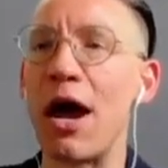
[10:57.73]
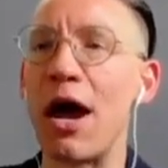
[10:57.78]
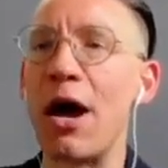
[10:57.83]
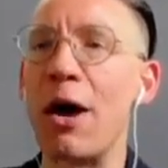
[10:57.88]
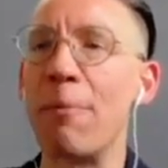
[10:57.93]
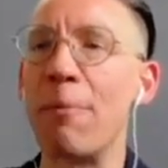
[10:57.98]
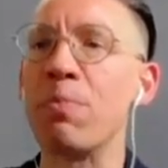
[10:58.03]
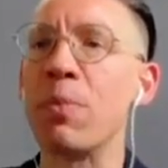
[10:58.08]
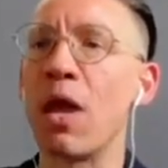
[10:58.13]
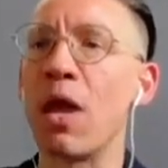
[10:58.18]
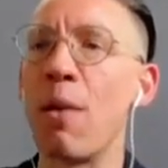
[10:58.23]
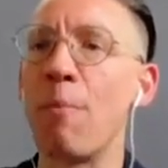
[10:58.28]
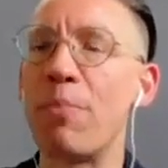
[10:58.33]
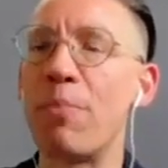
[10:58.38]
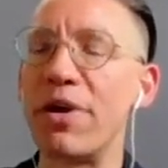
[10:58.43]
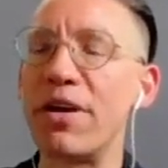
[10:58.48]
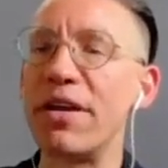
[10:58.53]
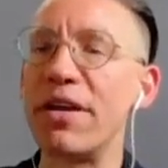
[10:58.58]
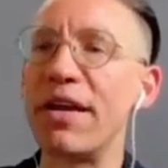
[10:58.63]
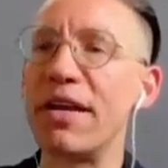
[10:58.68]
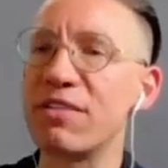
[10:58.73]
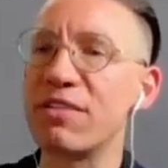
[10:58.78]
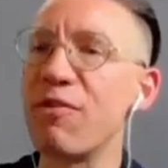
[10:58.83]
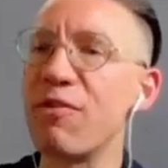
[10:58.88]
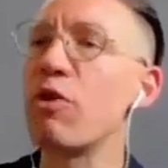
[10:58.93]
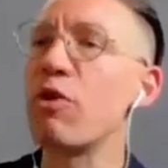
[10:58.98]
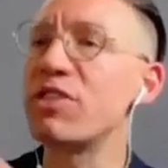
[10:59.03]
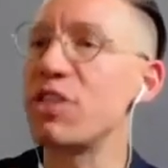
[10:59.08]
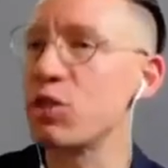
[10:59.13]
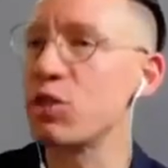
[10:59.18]
Um, but its
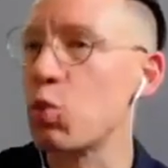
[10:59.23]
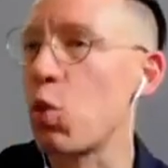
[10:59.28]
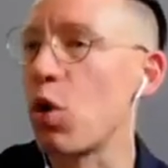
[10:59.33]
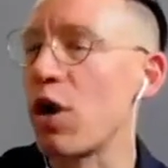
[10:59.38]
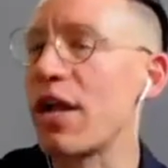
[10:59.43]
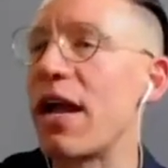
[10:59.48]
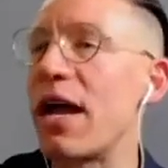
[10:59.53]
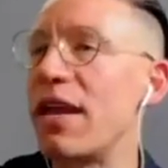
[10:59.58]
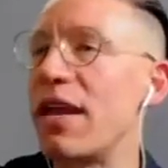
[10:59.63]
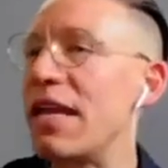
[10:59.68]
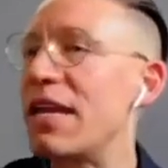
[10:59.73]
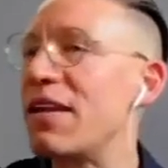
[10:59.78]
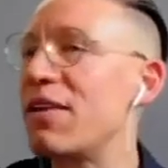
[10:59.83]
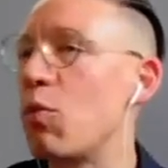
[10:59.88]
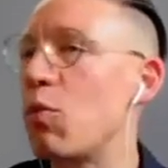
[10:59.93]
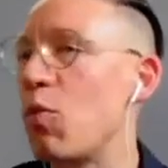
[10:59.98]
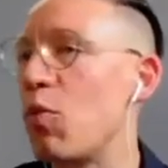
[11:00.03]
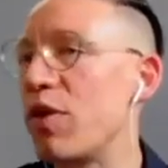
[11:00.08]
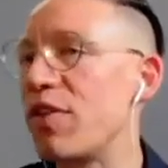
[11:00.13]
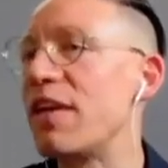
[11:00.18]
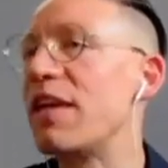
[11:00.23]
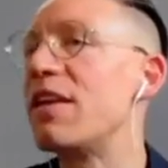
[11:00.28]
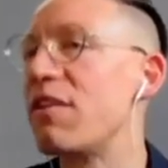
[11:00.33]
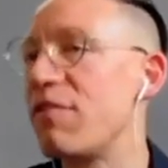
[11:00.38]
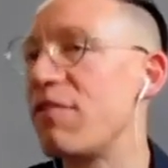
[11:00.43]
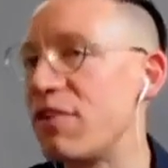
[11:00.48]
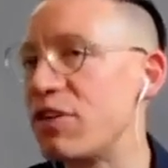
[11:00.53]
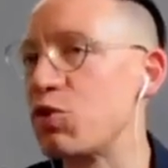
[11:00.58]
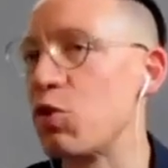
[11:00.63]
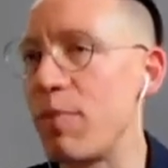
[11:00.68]
focus is working on in, with
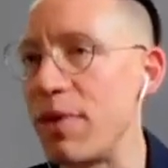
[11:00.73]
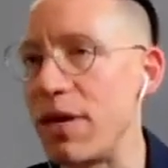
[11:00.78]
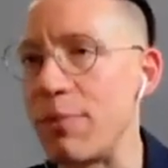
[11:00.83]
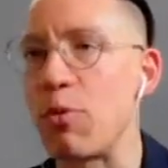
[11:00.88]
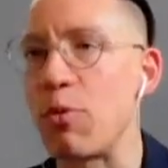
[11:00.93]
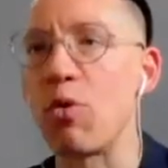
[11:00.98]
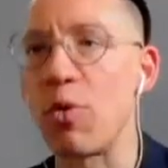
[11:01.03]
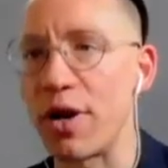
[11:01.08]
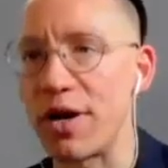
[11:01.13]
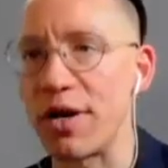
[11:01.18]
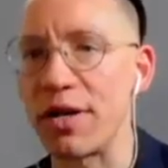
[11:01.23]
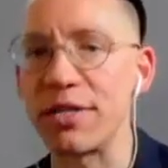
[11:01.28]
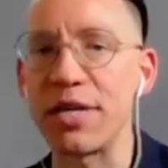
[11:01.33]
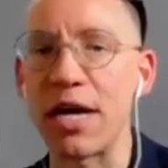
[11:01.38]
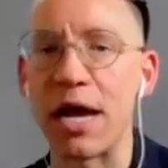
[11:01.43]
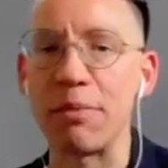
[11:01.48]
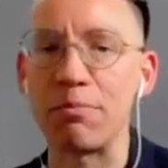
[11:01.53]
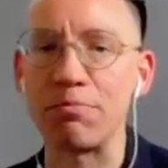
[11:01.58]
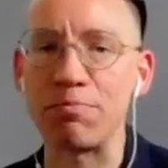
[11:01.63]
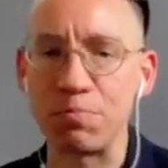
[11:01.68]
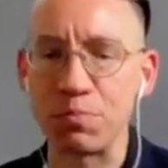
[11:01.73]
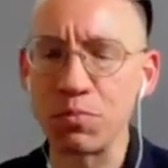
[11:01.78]
individual people one at a time